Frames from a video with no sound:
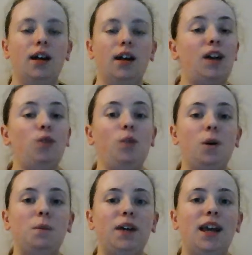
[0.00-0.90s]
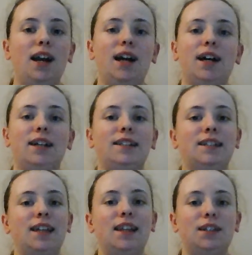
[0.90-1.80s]
Hello, I'm Michaela,
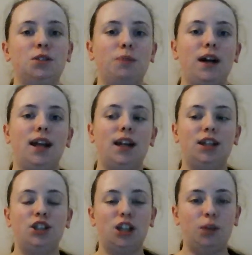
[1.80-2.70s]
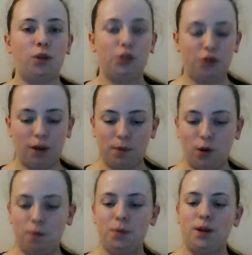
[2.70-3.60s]
and this is my January
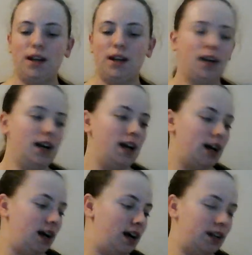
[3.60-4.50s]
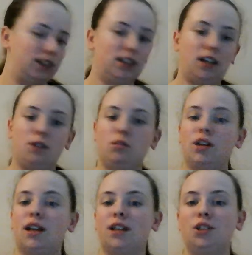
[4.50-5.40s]
wrap-up, and I'm going
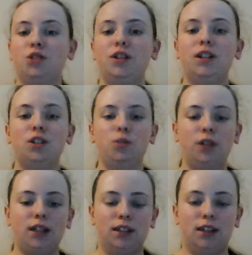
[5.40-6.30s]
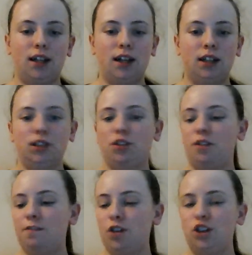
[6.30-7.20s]
to get straight into it. And the
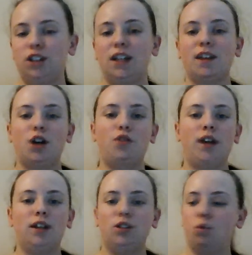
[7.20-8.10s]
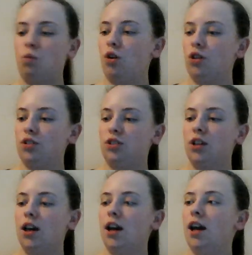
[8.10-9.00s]
first thing that I read was
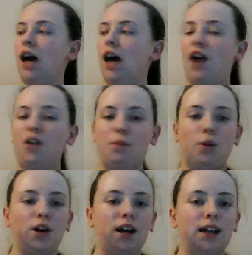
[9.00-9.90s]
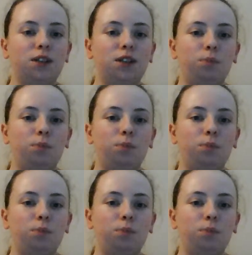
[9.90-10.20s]
Harry Potter and